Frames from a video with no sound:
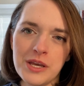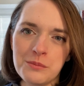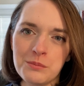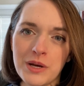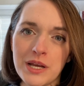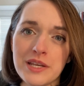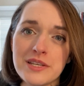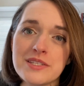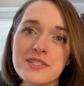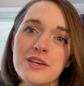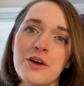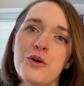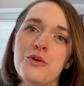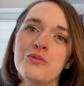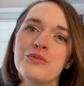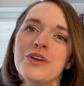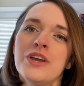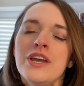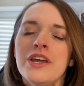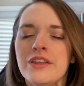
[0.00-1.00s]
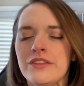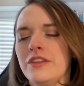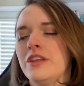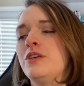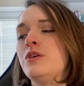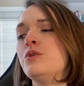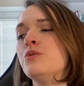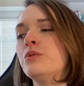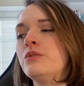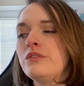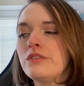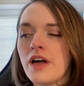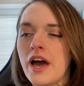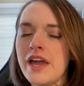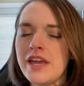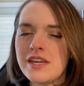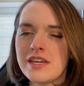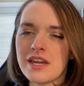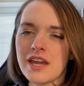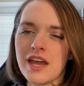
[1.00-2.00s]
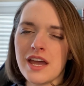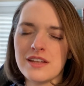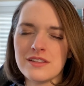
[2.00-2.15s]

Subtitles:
and myself, that you like